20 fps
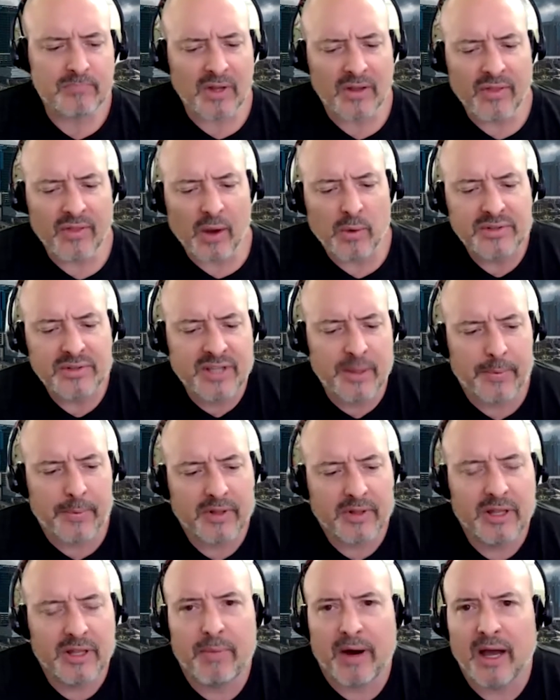That was
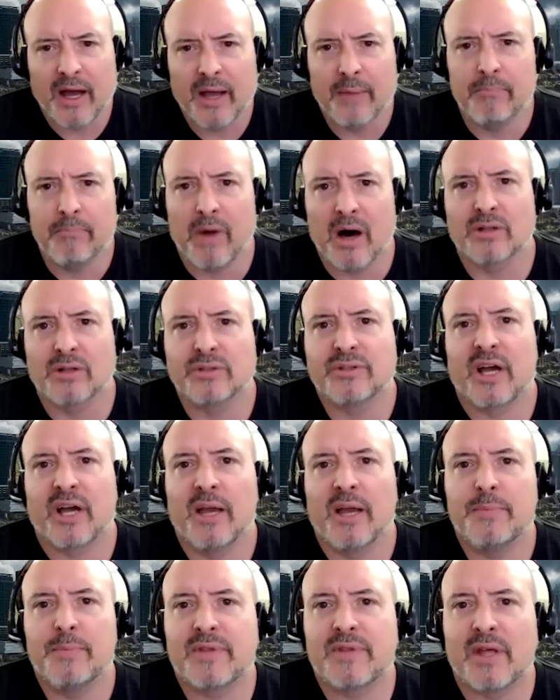typically by model
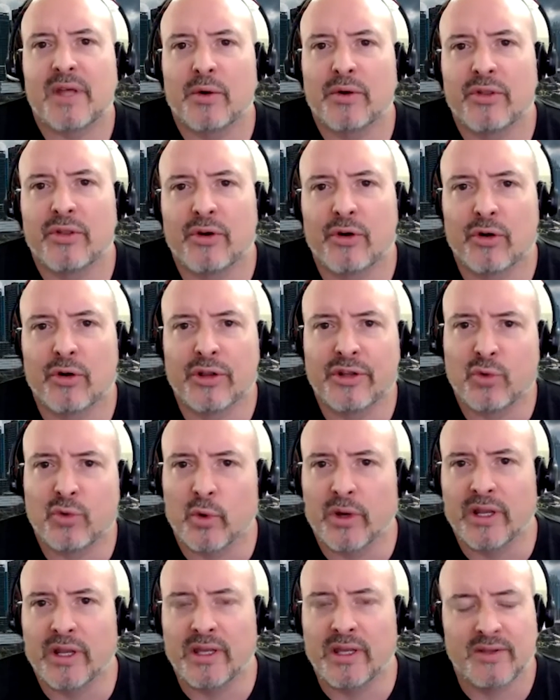types that are in their early
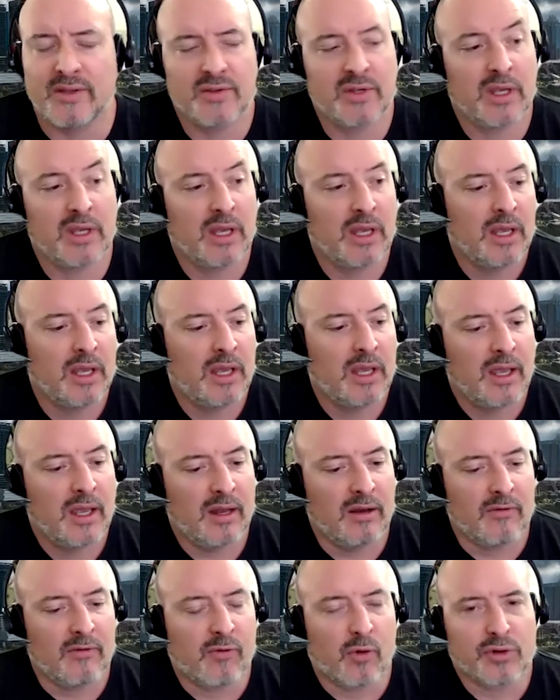twenties.
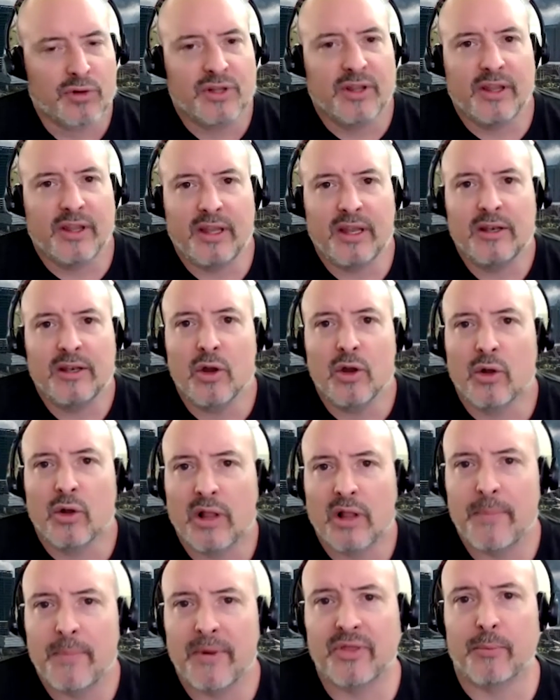And unfortunately, they didn't know a
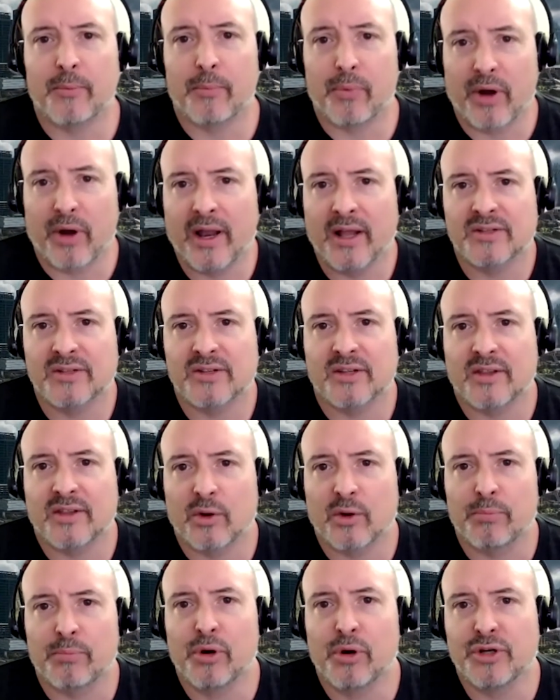lot about the brands that they
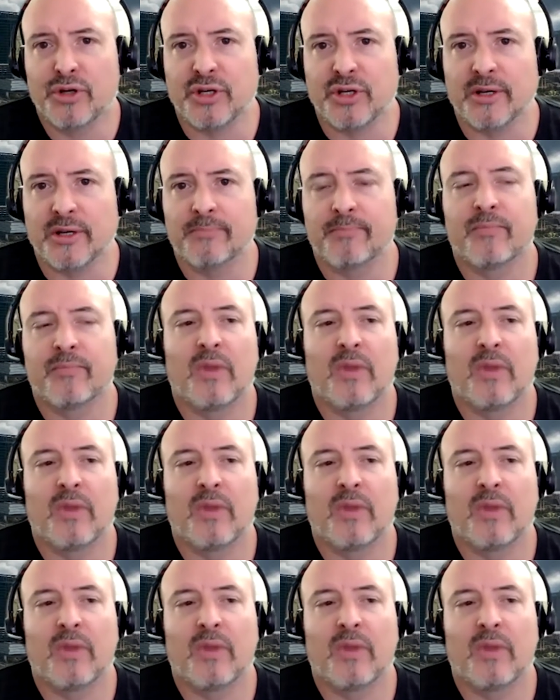were pushing.